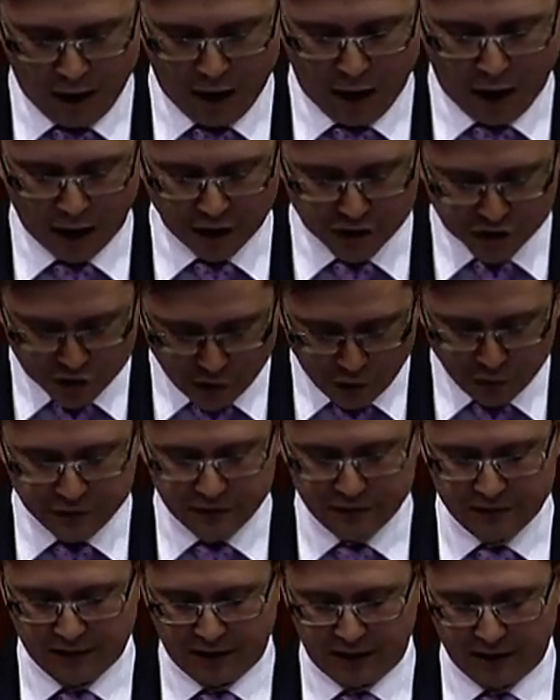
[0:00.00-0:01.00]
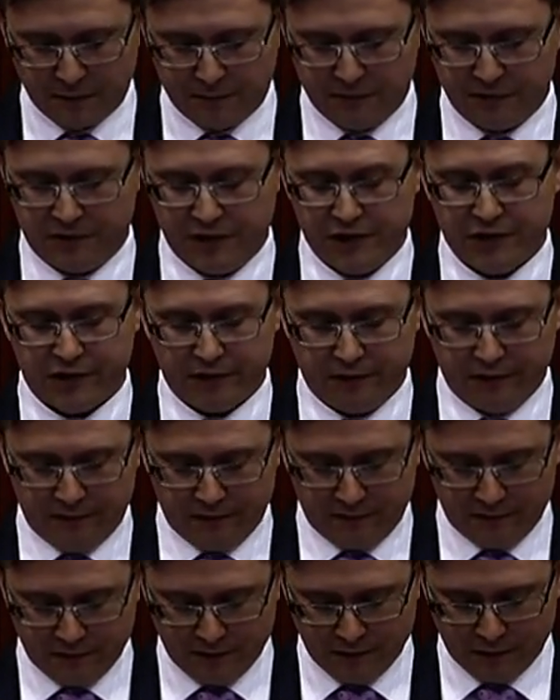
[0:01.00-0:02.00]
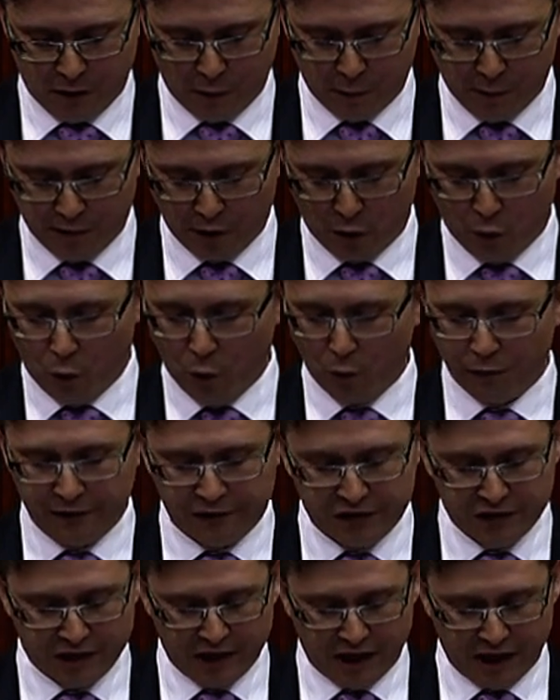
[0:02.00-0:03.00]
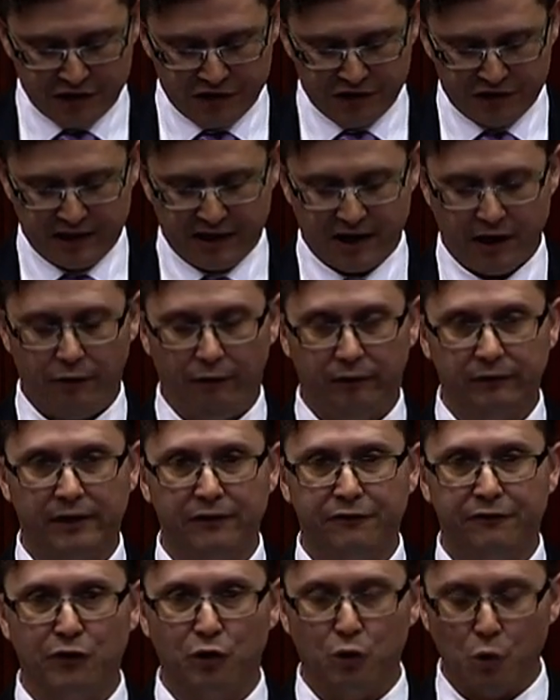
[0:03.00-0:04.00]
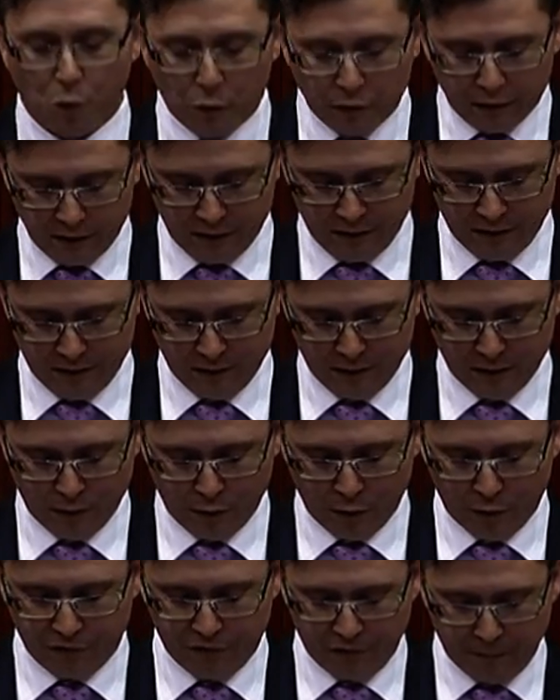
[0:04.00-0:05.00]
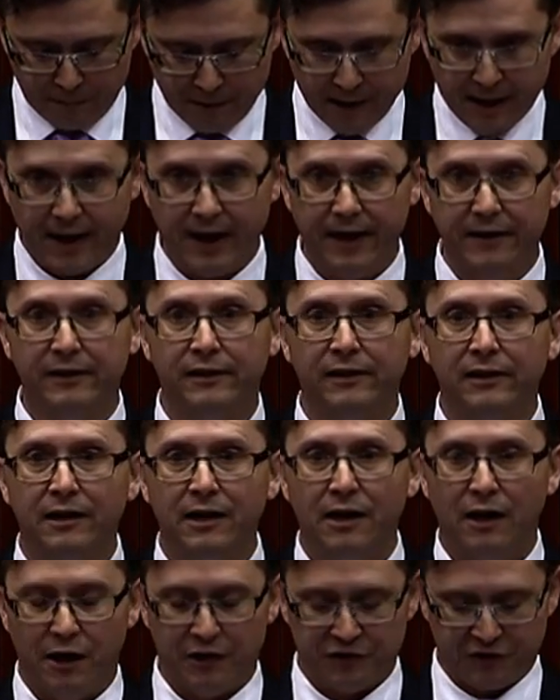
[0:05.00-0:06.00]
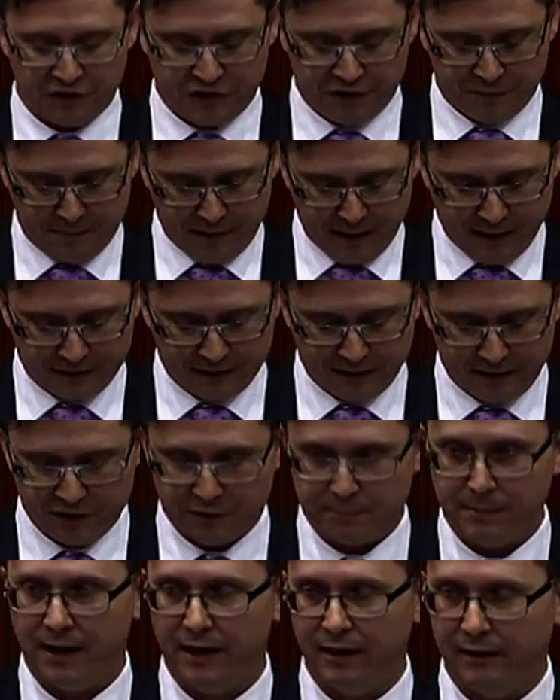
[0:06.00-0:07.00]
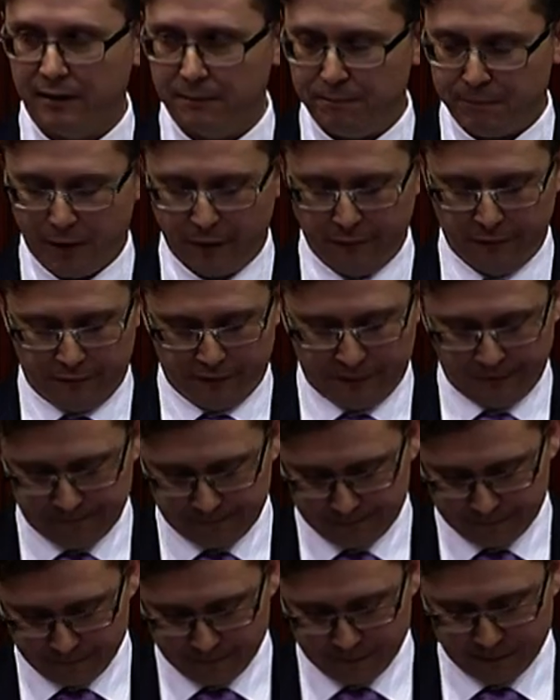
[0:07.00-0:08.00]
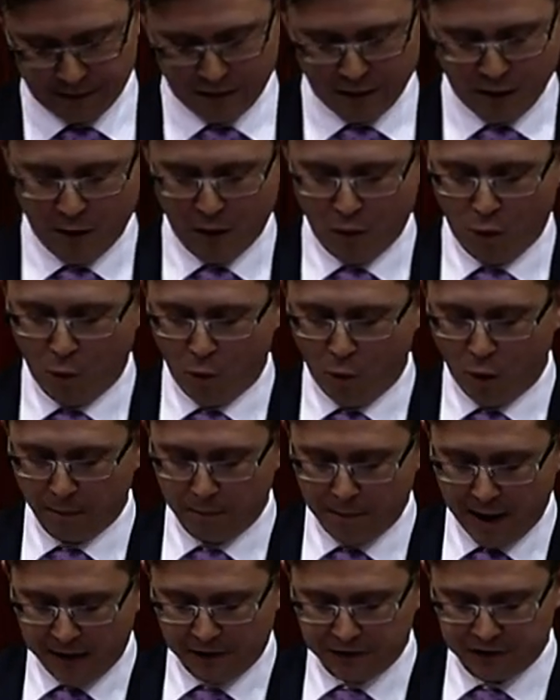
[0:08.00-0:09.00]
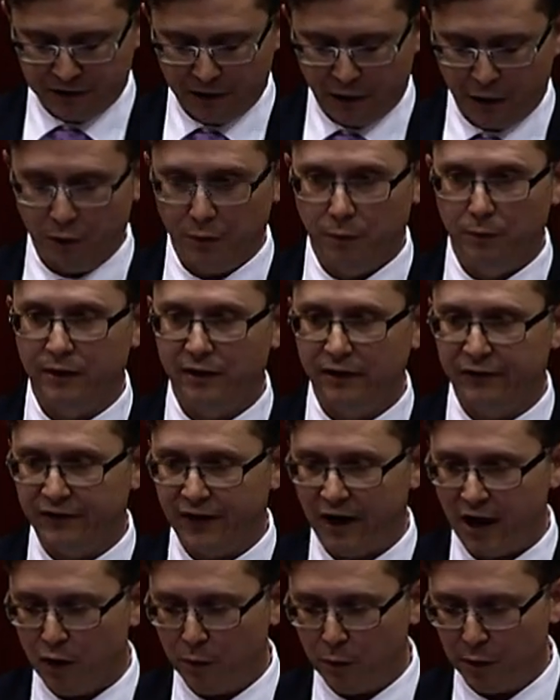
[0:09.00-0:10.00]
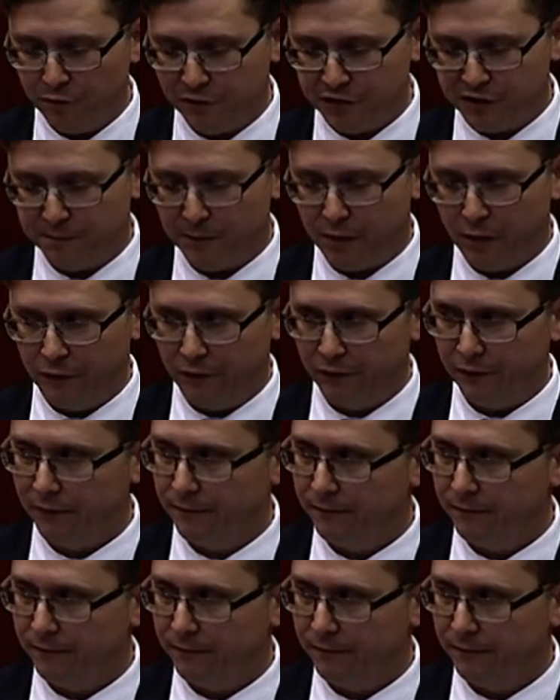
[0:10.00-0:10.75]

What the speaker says: I don't take a position on whether all this change is inherently for good or for bad. I suspect it is partly both. What matters, though, is how we respond.